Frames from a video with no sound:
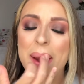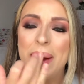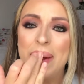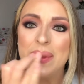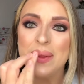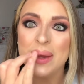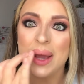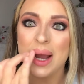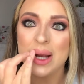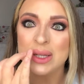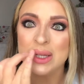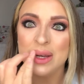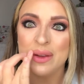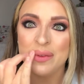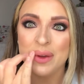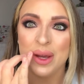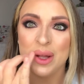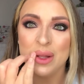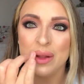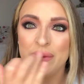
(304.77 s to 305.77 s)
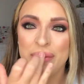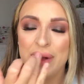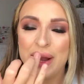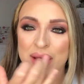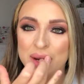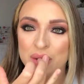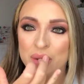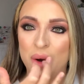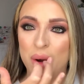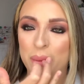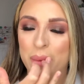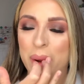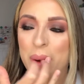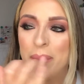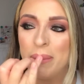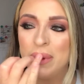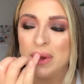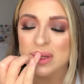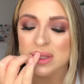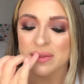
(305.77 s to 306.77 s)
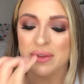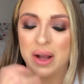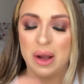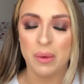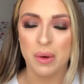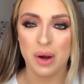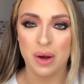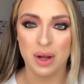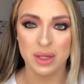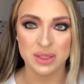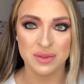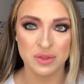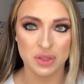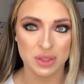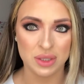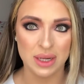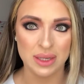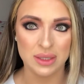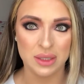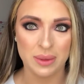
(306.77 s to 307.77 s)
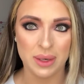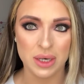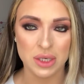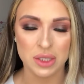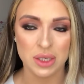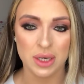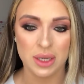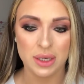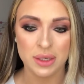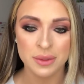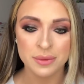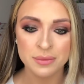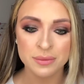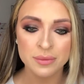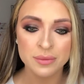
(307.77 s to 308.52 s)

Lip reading: They actually feel very numb because of how hard I've just had to actually